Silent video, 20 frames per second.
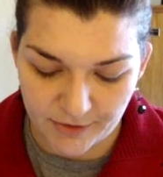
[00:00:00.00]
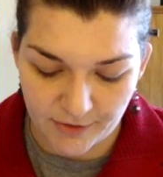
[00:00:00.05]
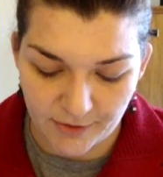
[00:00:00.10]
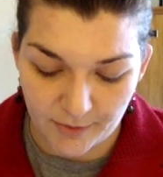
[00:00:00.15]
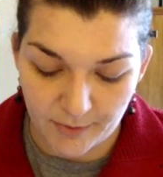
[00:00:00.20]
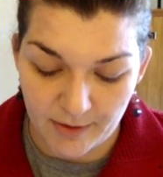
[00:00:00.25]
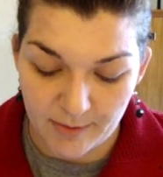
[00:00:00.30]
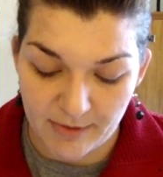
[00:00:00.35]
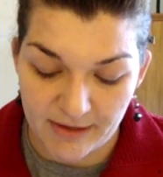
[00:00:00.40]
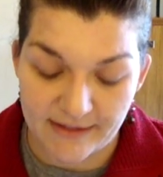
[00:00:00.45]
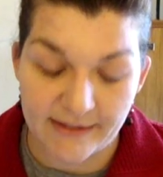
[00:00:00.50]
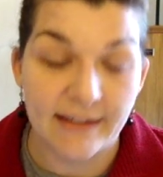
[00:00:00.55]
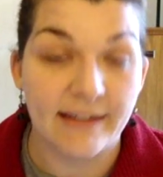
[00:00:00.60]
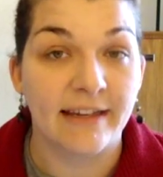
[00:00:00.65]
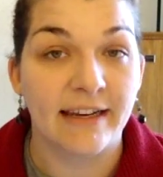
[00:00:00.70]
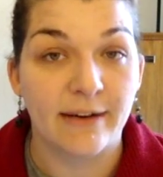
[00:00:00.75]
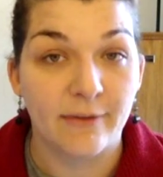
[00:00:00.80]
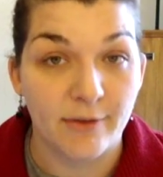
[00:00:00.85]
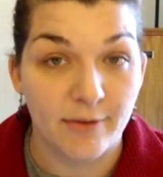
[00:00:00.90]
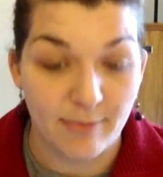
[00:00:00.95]
So we'd be
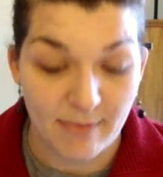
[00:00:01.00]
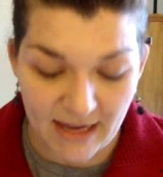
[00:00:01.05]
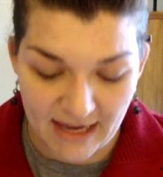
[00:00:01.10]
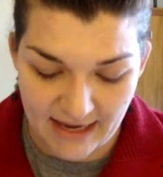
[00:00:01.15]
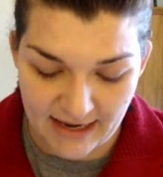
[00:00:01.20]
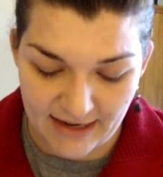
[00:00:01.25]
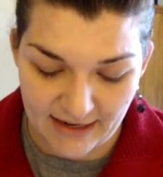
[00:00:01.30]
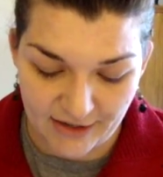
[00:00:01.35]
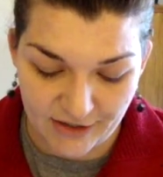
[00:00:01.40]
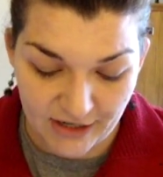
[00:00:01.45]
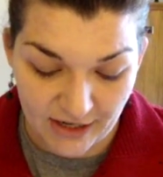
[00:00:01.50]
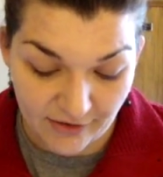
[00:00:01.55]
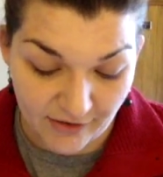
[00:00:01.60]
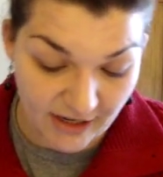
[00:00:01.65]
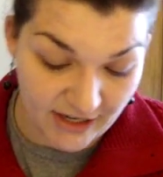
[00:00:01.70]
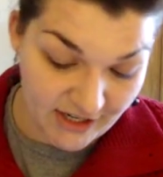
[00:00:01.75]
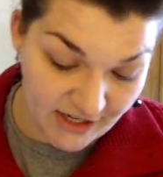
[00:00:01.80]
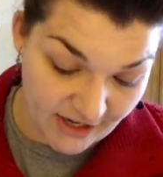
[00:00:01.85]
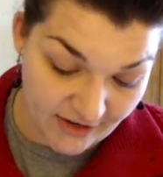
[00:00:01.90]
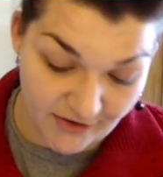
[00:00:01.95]
sitting here with me hitting
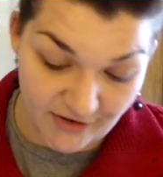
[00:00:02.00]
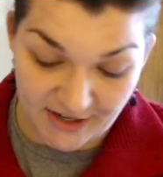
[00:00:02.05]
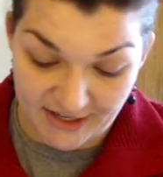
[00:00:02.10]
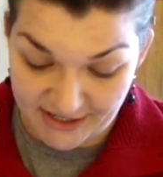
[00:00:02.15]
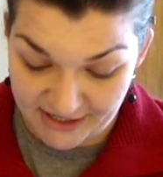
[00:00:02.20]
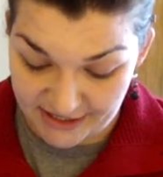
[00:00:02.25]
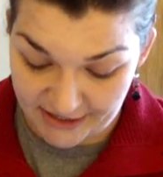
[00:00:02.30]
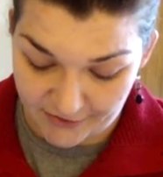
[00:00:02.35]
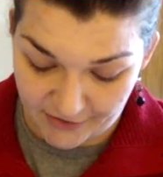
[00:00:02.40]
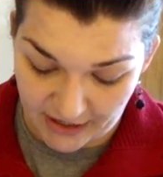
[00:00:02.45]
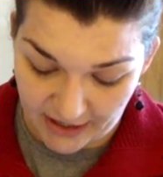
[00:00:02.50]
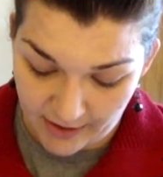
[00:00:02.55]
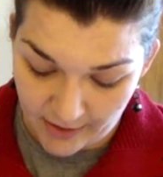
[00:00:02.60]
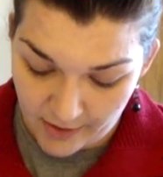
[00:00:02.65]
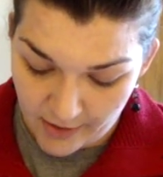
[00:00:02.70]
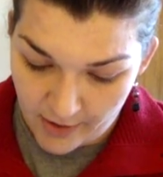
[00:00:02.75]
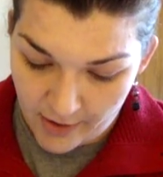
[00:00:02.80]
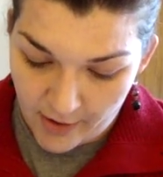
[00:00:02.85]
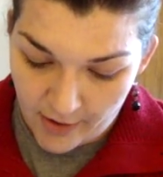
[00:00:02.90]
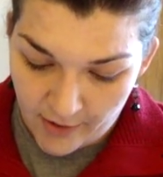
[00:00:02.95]
generate, generate, generate
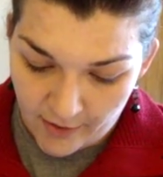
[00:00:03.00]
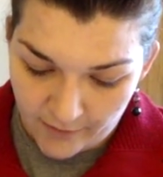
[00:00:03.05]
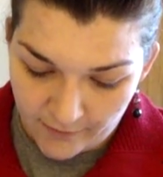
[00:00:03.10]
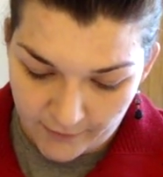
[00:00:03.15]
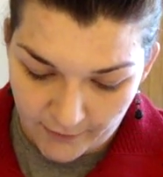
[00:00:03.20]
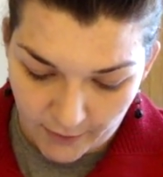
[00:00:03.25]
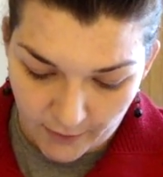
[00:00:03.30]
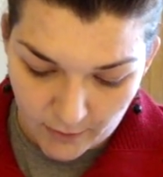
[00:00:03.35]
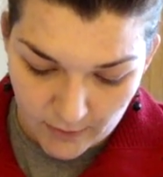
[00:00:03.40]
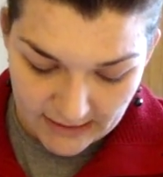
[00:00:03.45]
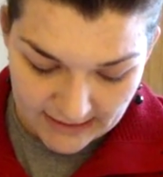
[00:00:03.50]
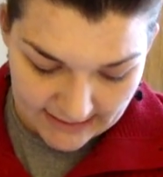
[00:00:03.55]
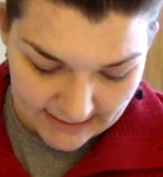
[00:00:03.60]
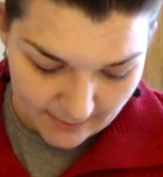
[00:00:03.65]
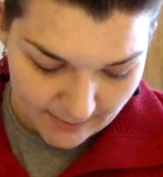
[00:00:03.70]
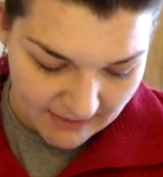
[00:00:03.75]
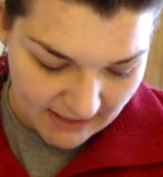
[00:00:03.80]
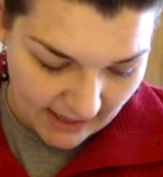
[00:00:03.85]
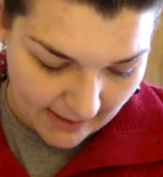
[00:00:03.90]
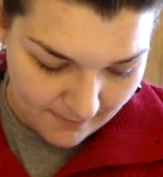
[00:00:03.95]
for quite
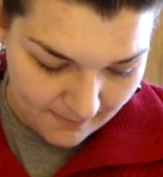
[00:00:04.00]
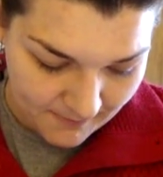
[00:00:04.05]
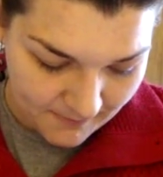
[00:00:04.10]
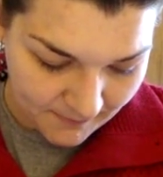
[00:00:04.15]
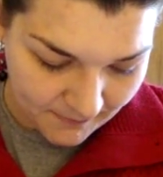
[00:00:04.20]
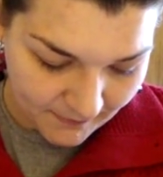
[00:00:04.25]
some time.